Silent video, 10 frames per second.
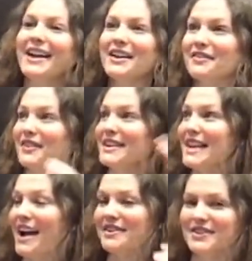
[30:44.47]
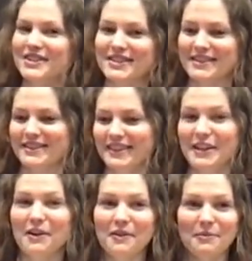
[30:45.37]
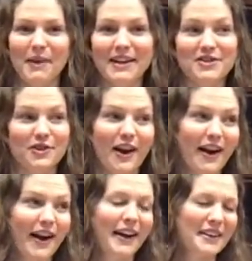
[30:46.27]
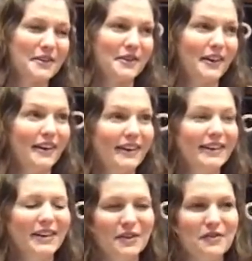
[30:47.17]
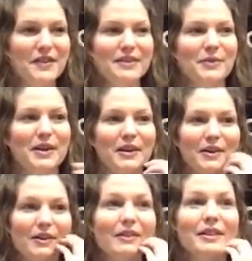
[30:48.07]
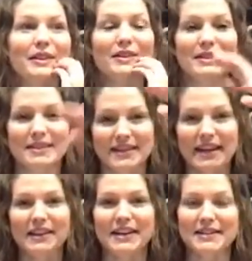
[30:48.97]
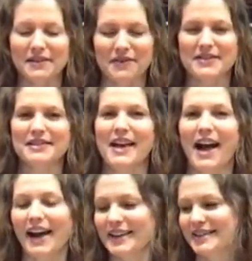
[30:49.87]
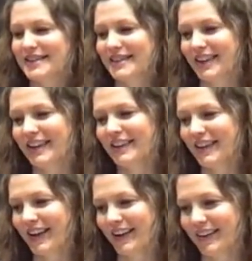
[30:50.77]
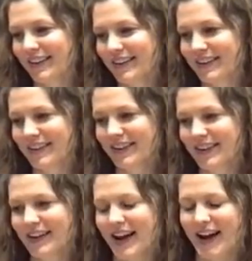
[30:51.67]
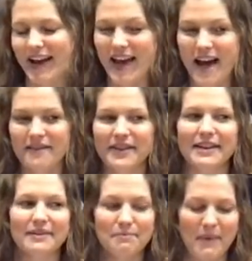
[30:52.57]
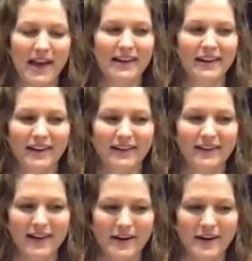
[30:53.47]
get freaked out just, you know, my truck or, you know, the fifth wheel, the ceilings of the slides, and I haven't been in